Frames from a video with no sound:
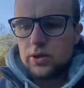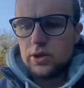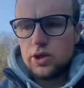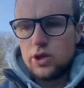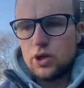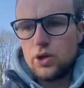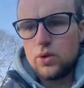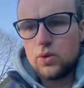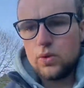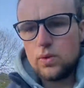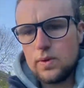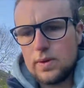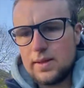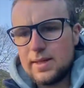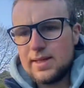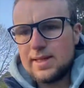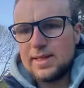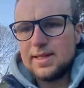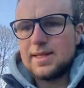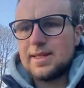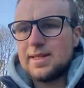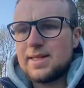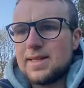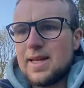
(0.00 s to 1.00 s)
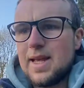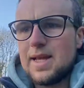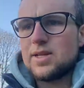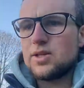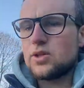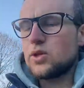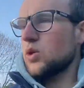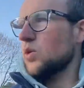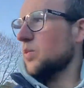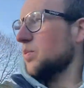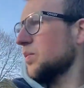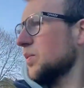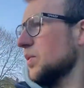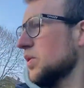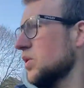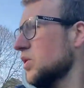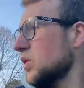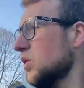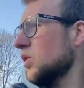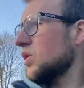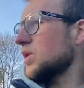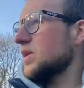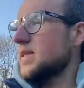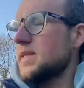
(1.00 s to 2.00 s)
to set up
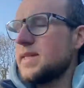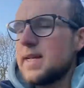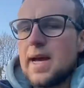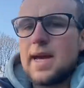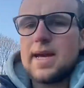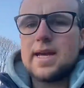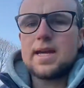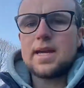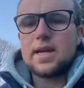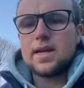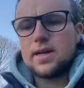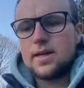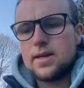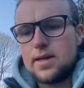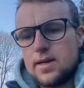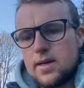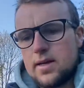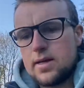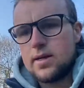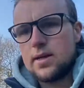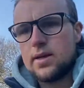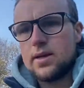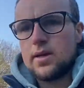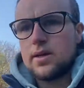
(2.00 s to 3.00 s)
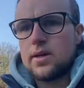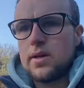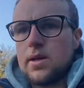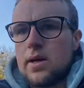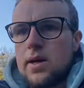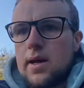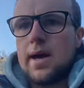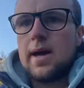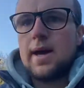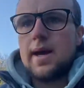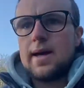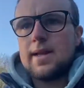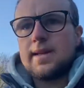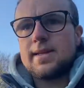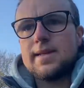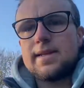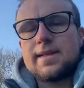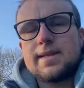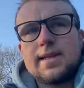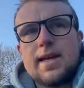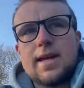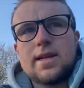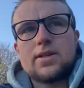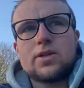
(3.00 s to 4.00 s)
your day and
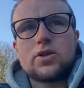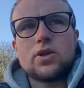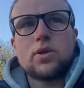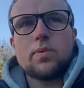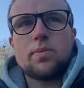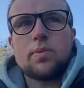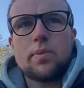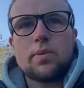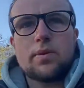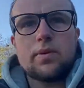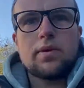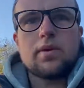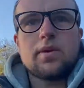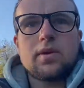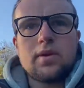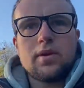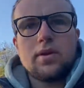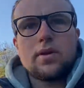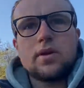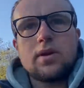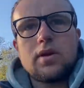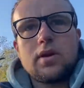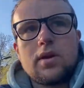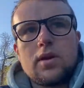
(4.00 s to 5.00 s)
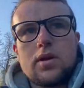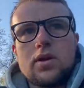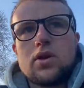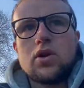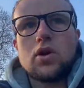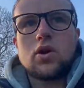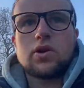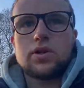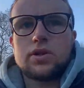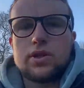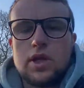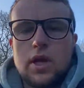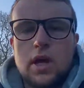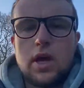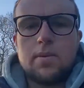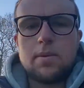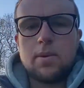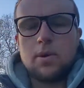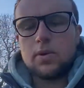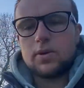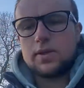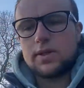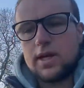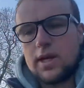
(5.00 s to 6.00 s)
set up your
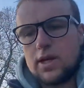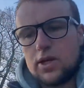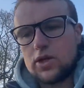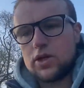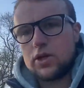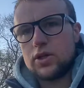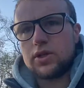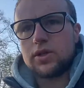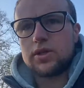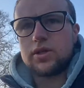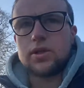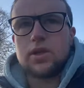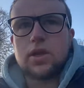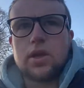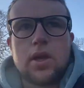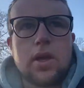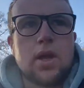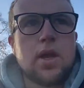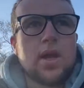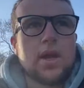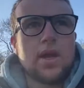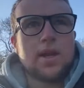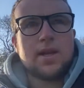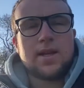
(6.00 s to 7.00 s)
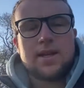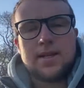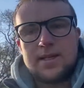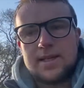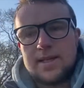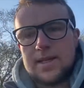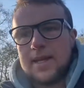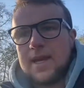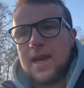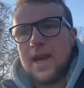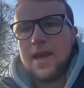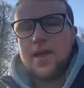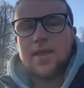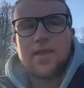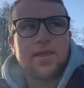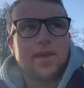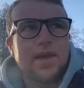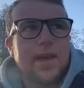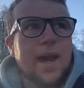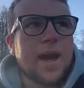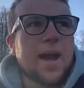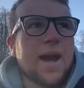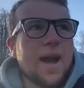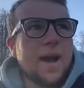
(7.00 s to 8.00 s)
turbo sessions to get the
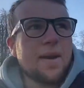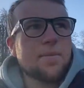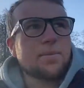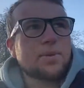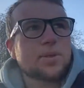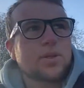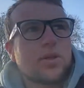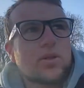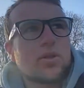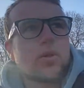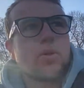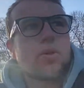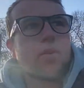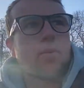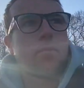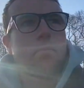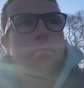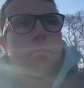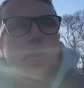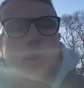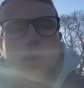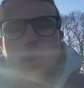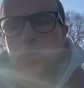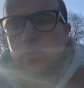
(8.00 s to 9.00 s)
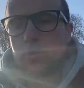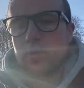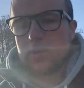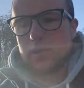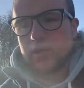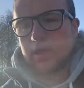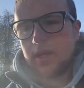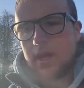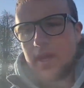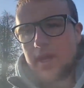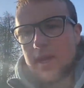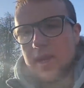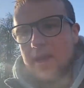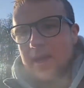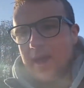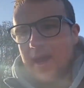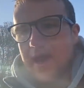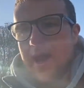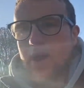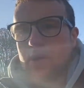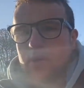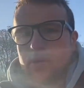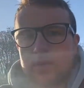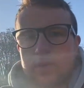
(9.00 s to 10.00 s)
absolute most
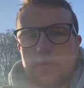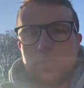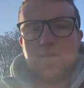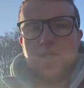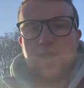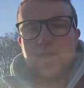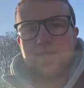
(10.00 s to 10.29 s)
out of that